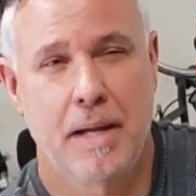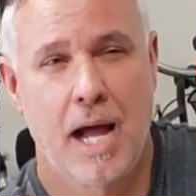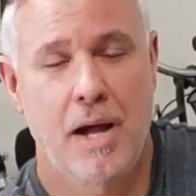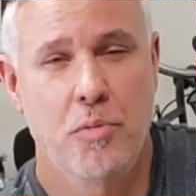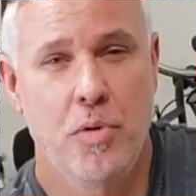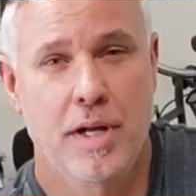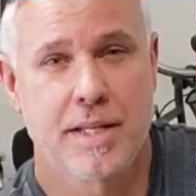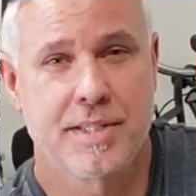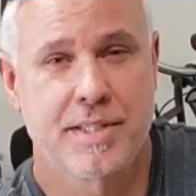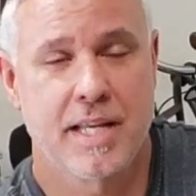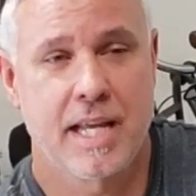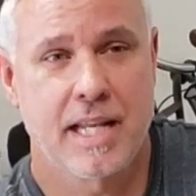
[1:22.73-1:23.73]
I want to
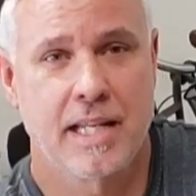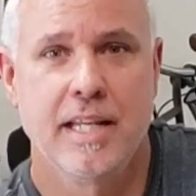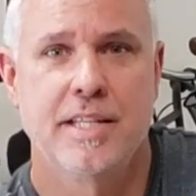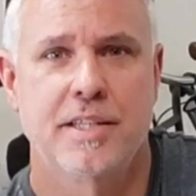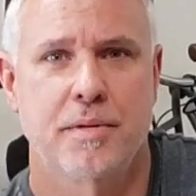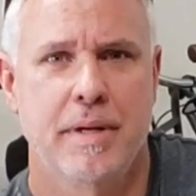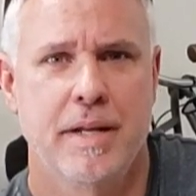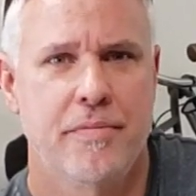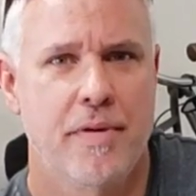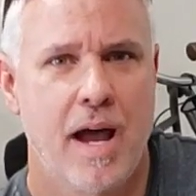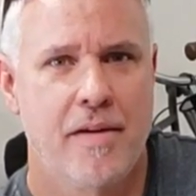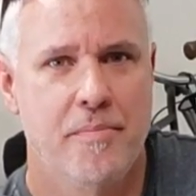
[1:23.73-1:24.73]
say at least 3 to
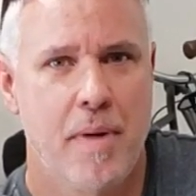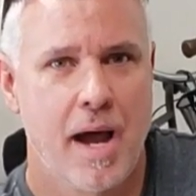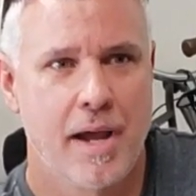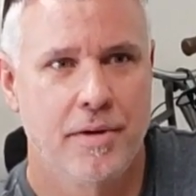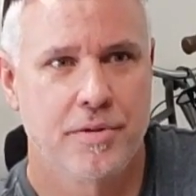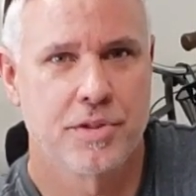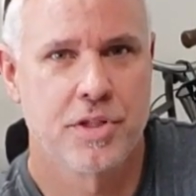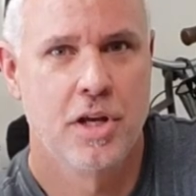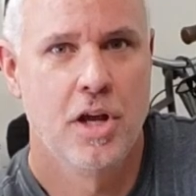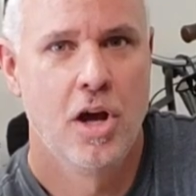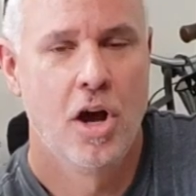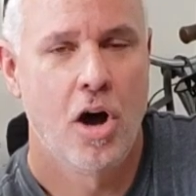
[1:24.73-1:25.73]
5 miles
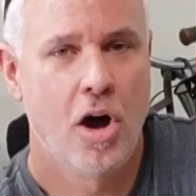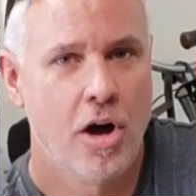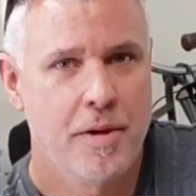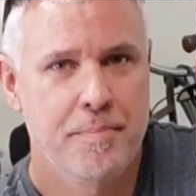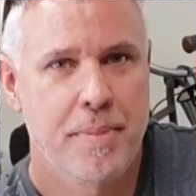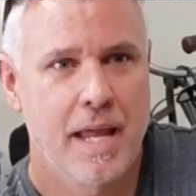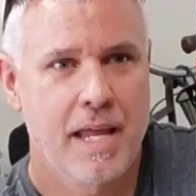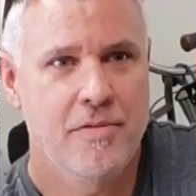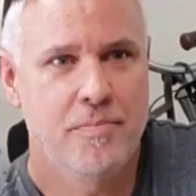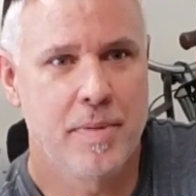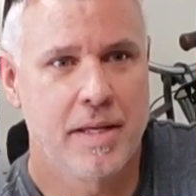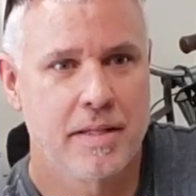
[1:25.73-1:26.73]
on
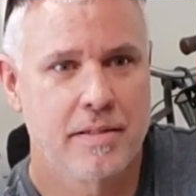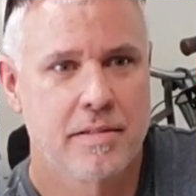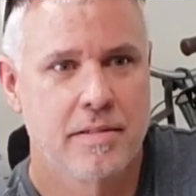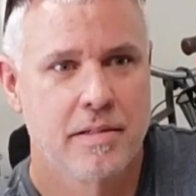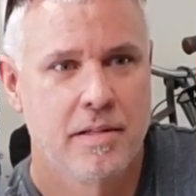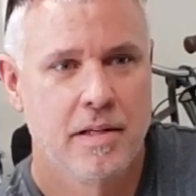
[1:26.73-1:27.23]
pavement,